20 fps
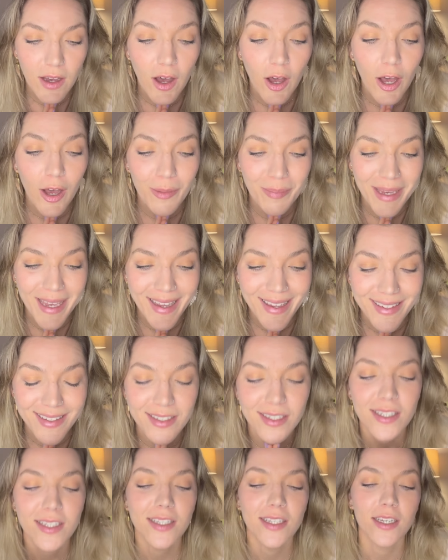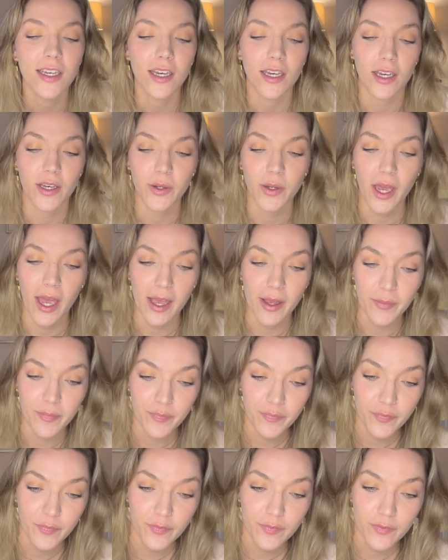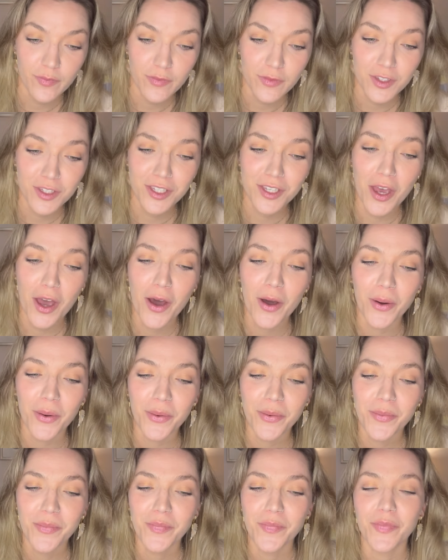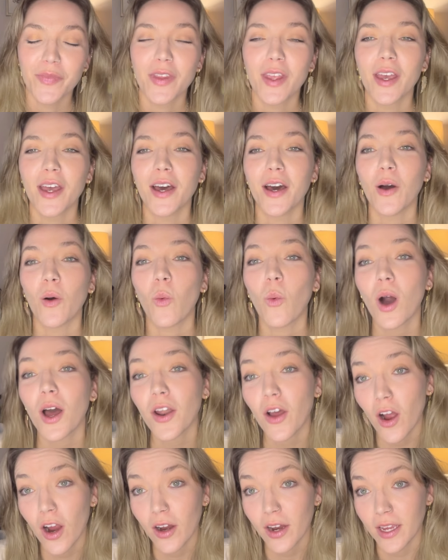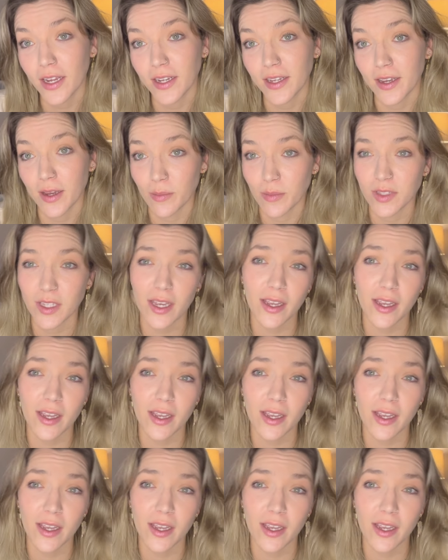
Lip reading: Amen. Okay, so what are idioms?